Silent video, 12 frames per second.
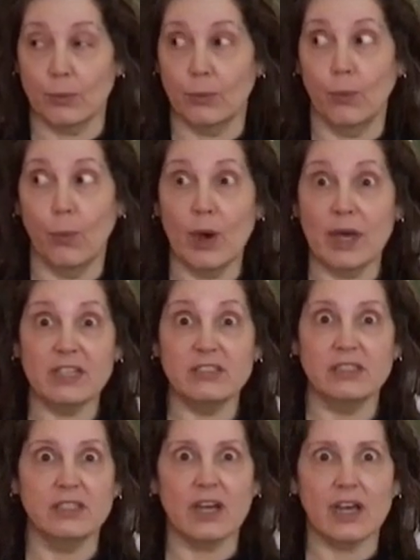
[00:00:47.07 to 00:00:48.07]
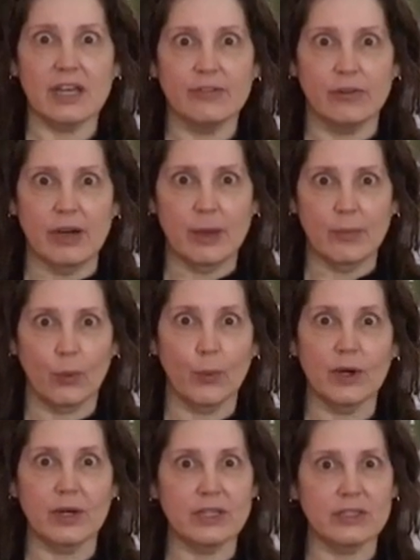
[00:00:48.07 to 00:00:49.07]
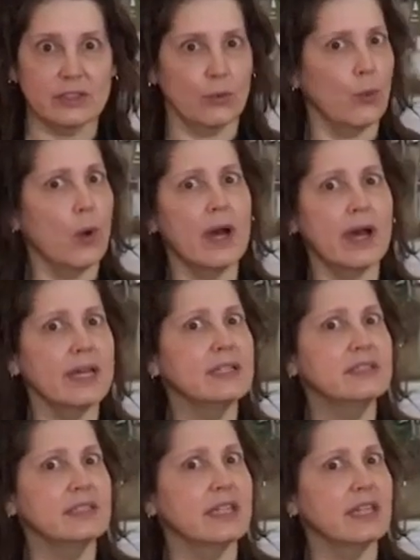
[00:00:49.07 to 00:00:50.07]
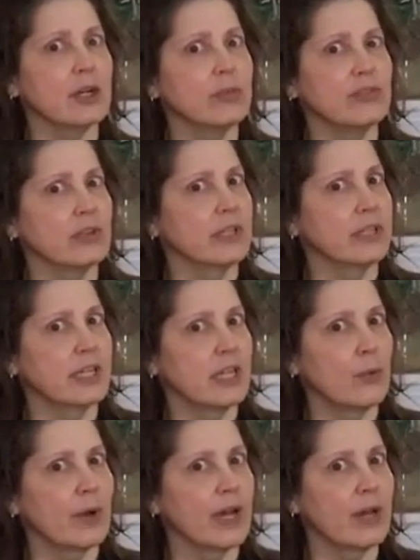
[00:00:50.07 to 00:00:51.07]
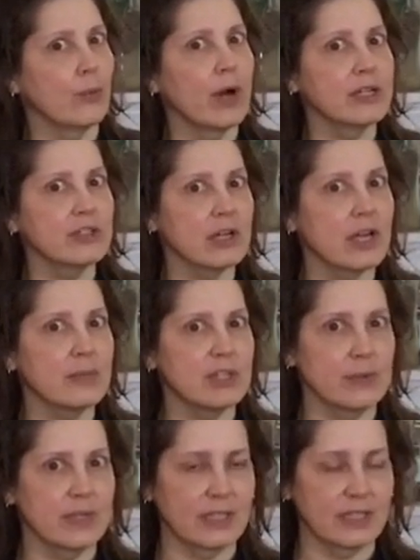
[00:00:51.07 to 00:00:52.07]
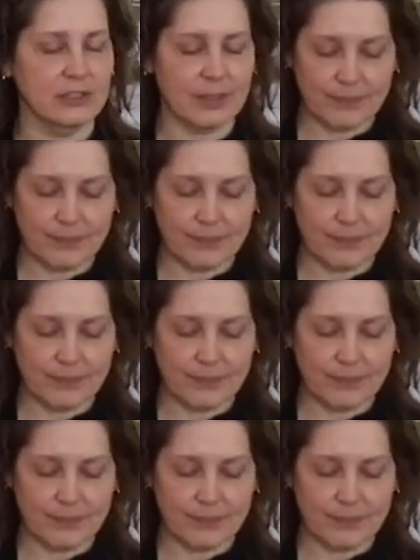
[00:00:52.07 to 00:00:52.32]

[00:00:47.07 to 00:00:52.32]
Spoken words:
What is the diaphragm? Where is it? Why is it helpful in any way? Why should I be doing this?